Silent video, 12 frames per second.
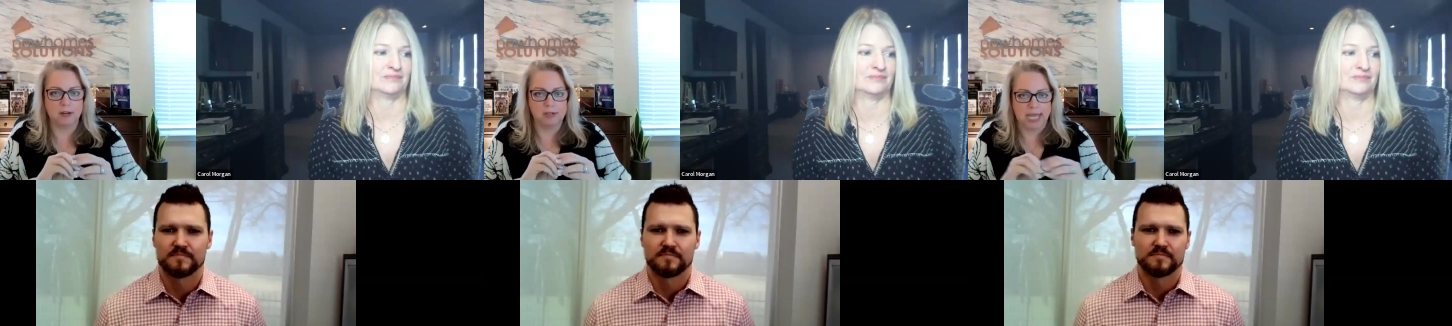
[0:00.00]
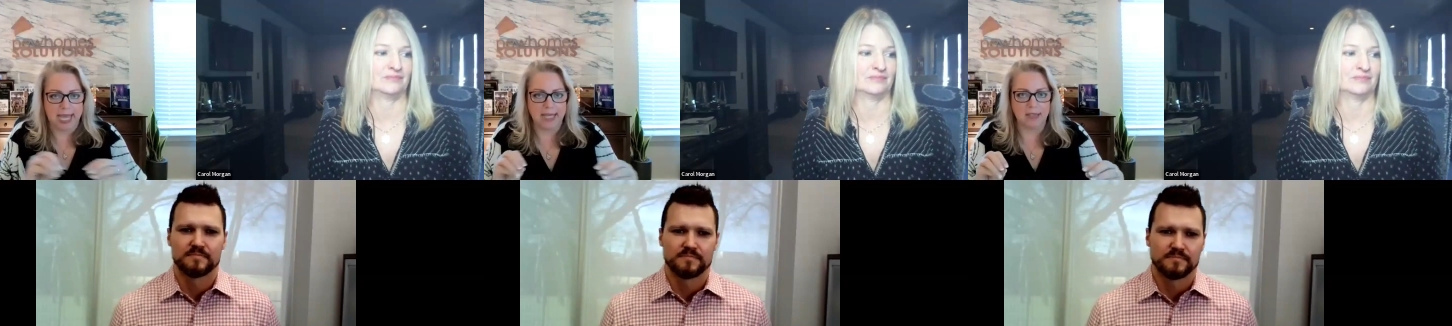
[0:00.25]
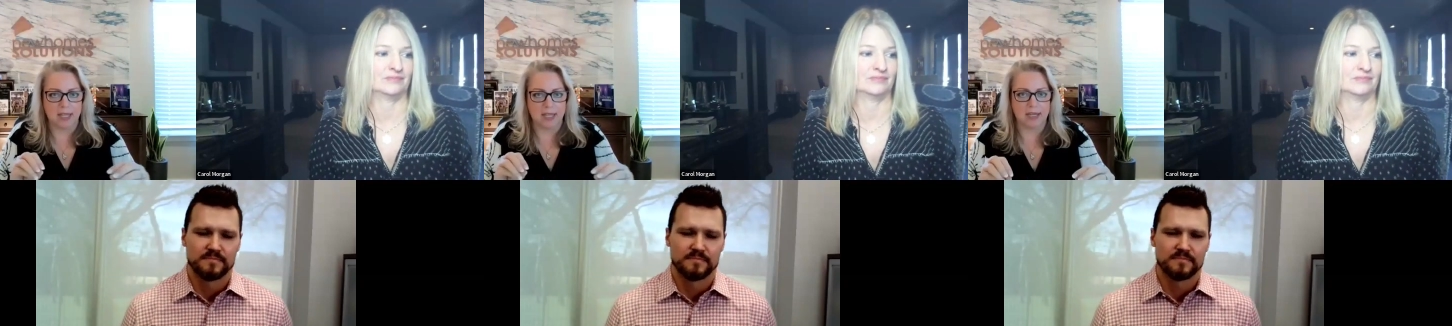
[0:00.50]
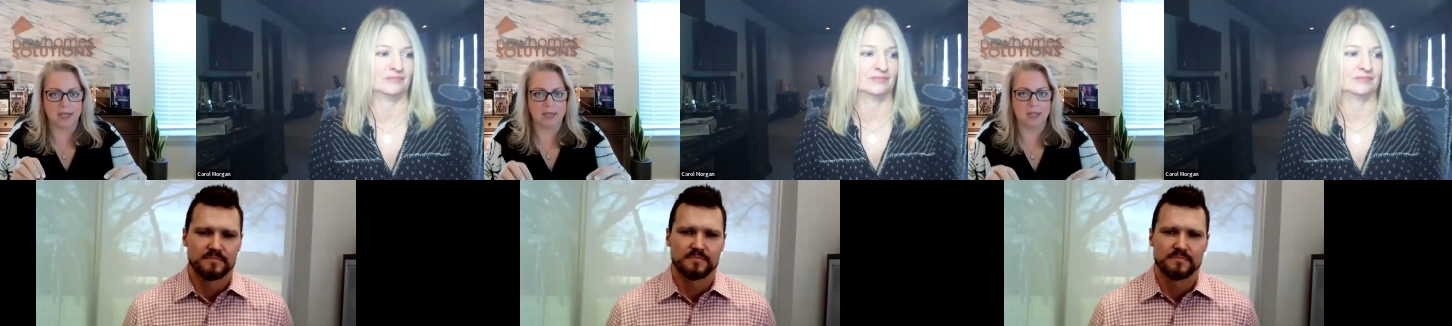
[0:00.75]
Speaker 1: And their
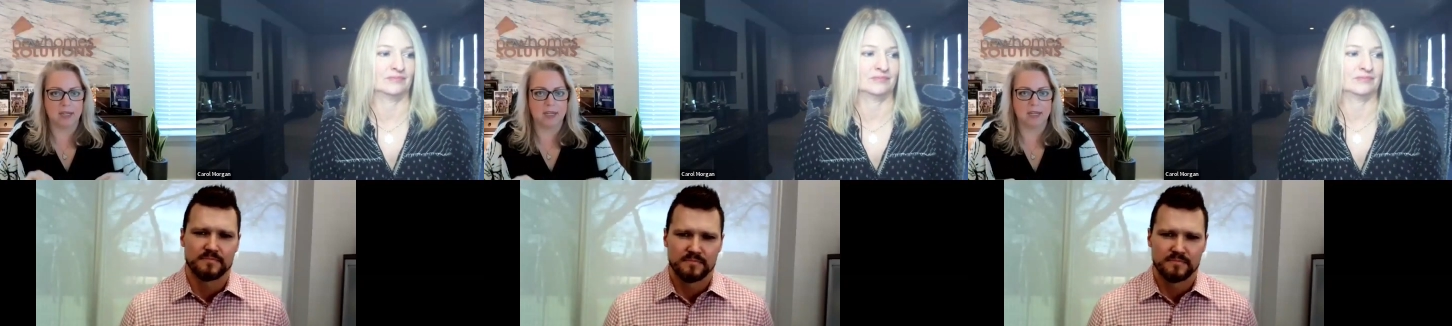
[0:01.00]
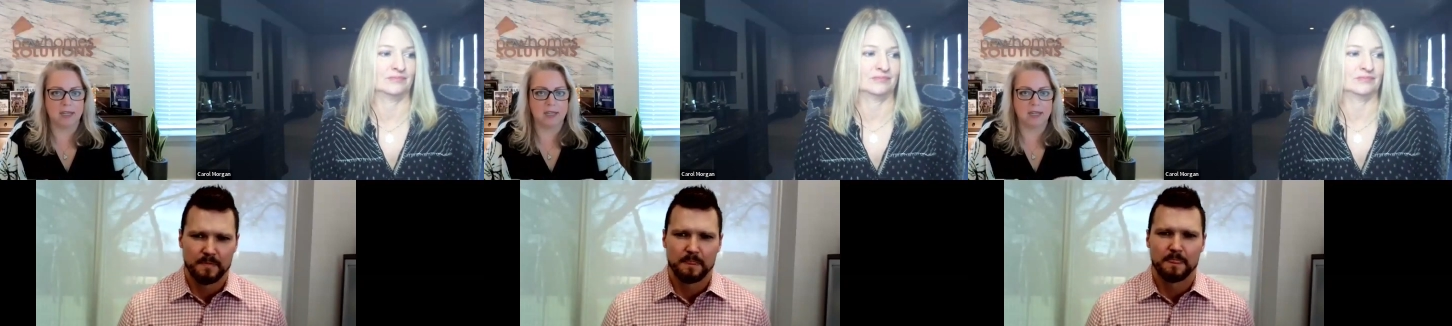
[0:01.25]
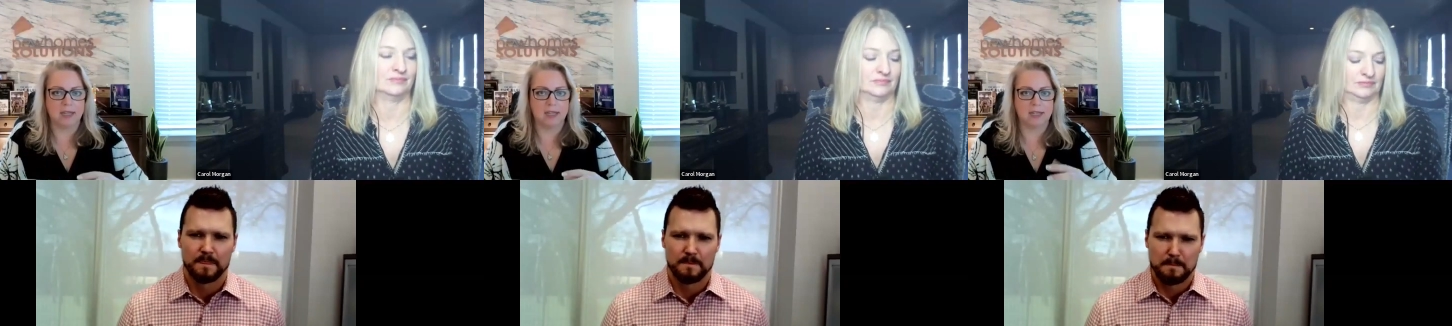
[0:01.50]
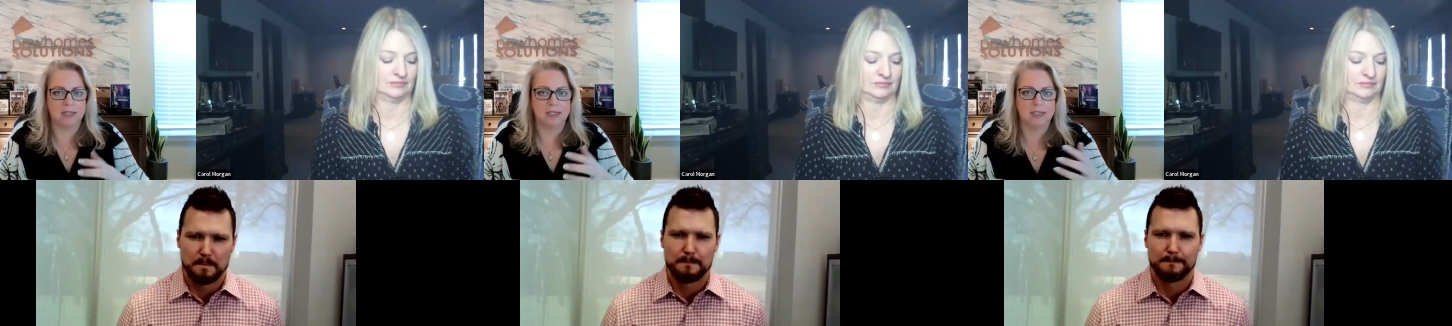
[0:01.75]
tagline
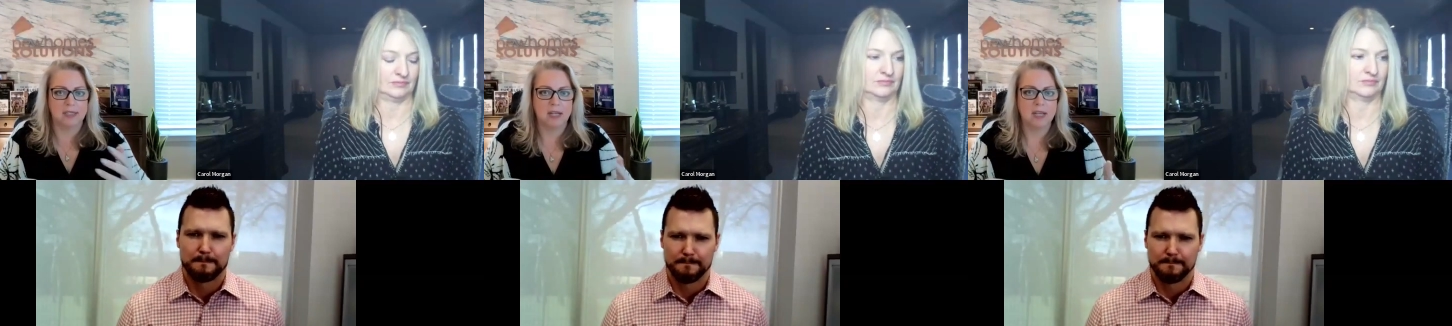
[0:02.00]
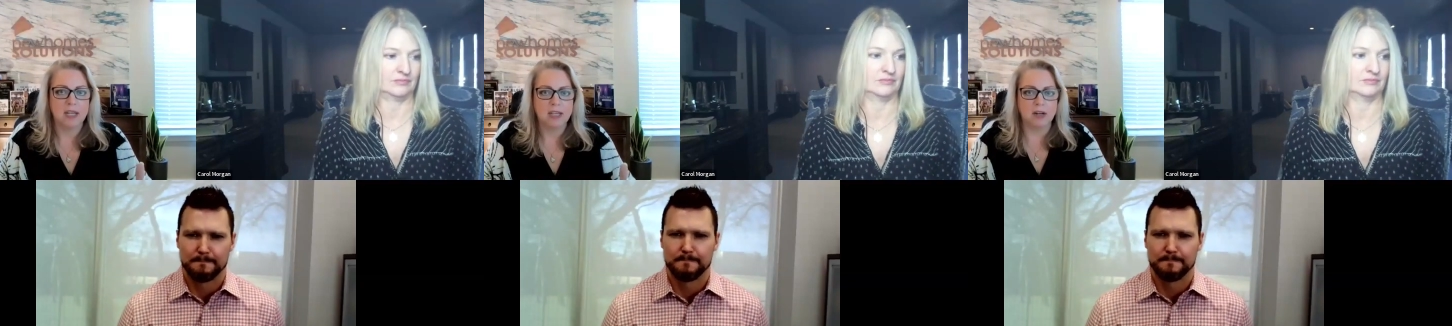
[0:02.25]
is,